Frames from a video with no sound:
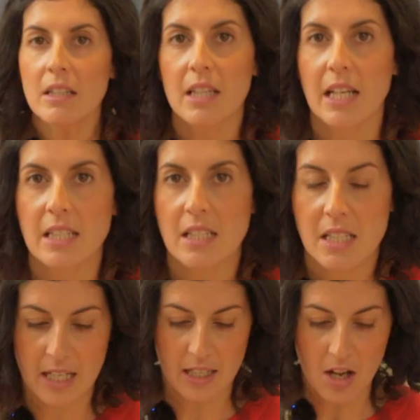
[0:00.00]
That didn't
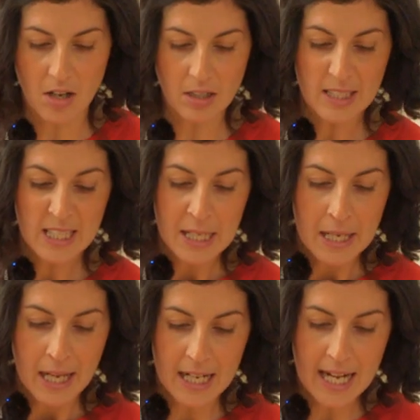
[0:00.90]
take long.
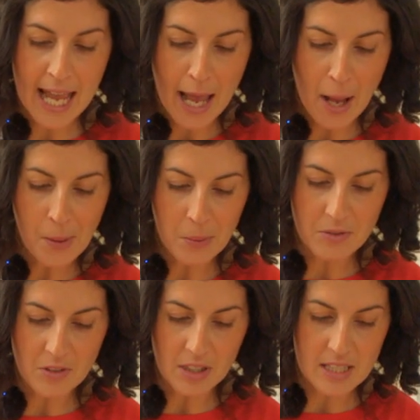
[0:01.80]
And now
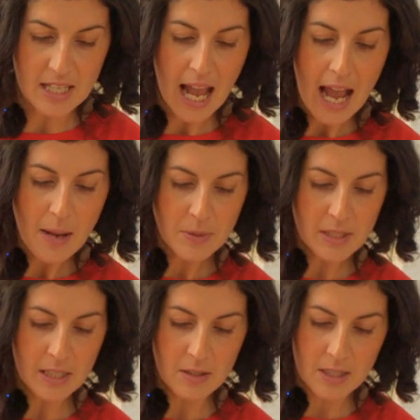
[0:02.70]
we've got this
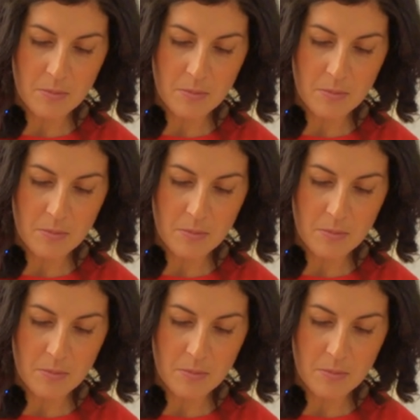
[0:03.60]
absolutely